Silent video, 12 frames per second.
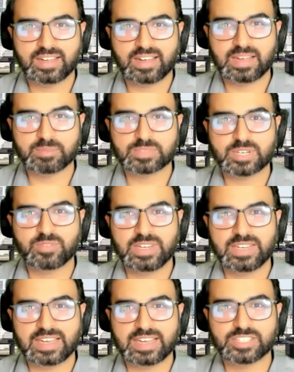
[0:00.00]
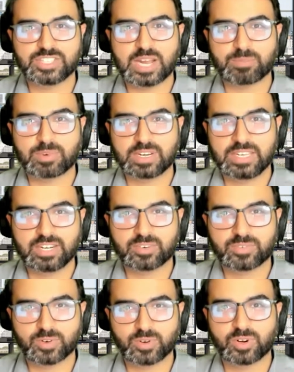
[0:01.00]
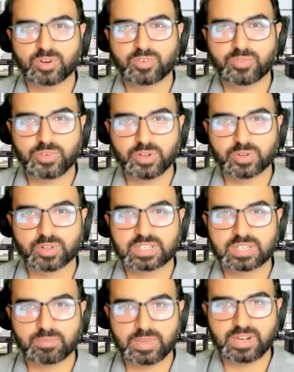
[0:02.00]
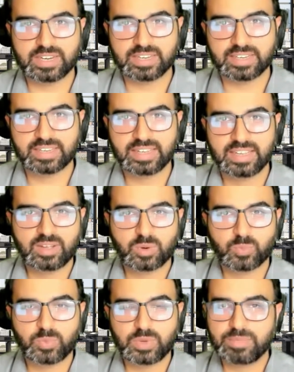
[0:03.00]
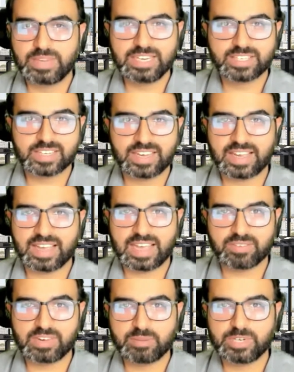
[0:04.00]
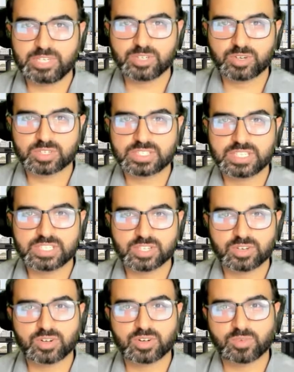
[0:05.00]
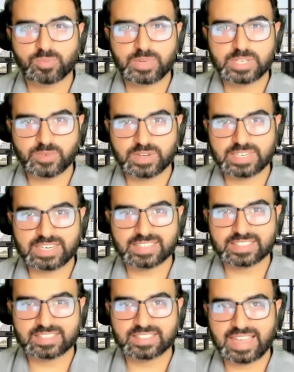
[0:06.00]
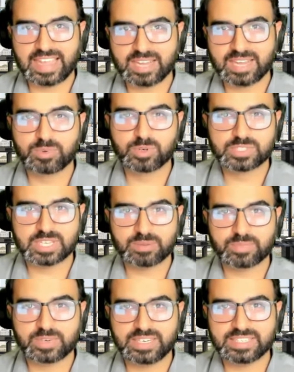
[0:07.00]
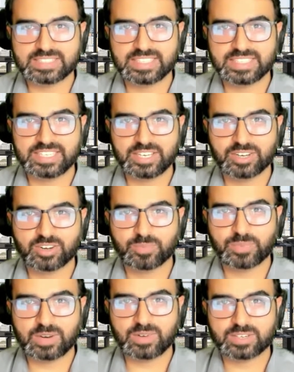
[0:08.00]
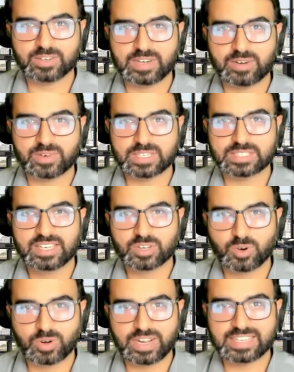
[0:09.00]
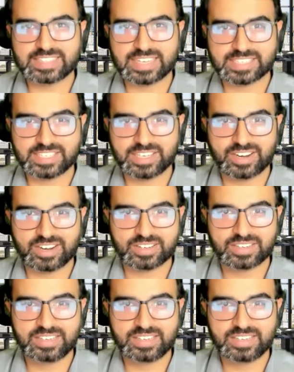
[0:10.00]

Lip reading: I am serving as chapter leader for Fuel Community. With me today, I have Naomi George, CISO of Pacific Dental, and Bruce Embry, CTO of Palo Alto Networks, Cortex XDR.